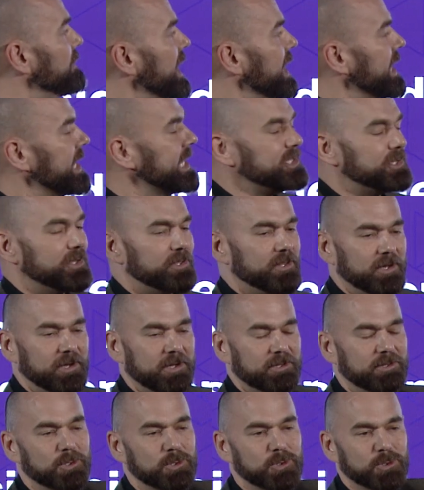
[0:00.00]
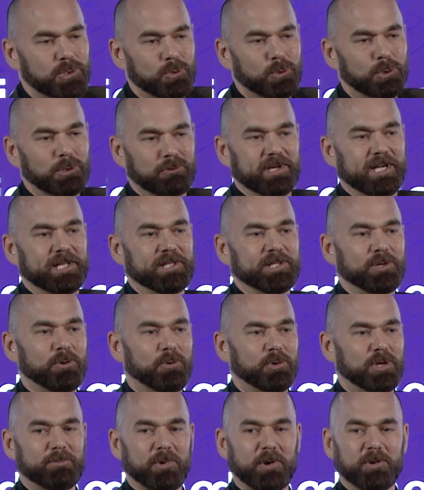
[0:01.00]
into the jewelry and the
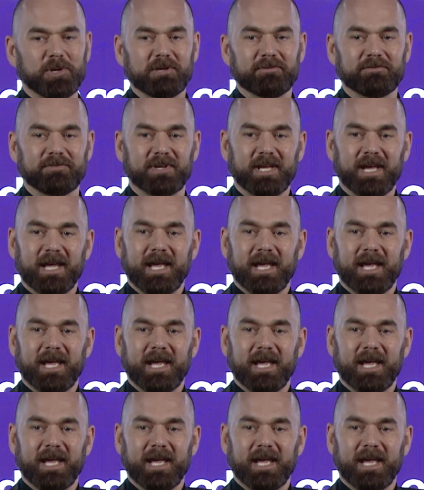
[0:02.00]
automotive,